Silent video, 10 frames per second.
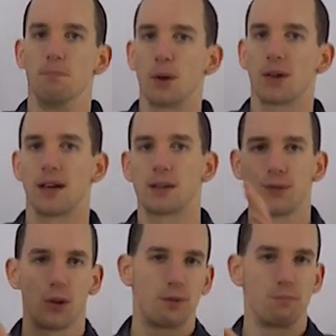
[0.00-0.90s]
bookcase
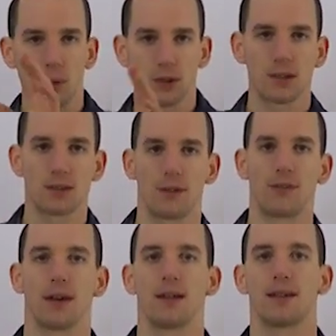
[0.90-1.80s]
full of books and
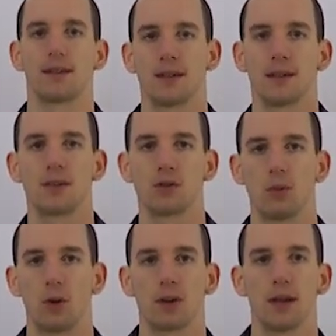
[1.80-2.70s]
stuff like that that the kids can
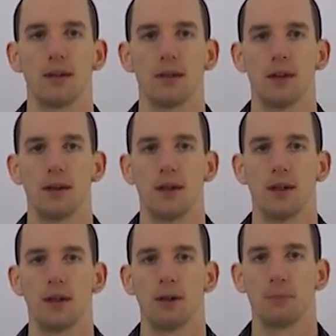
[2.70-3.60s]
work in.
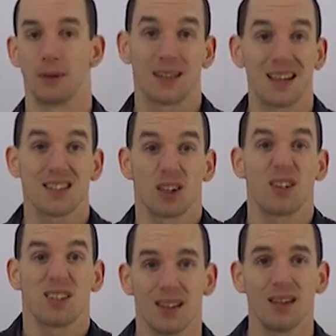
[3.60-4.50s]
But the kids
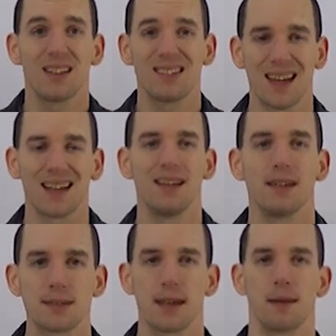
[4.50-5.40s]
are still exactly
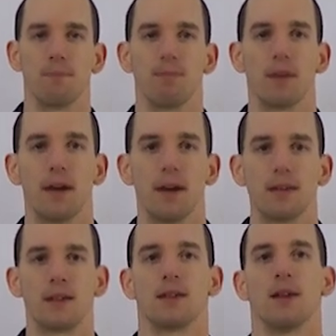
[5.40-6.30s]
the same.
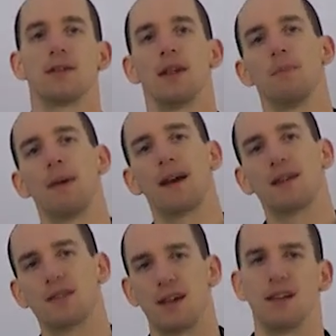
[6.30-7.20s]
They're still sitting back
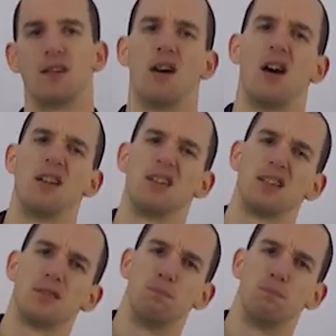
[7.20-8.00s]
and saying, ah, this is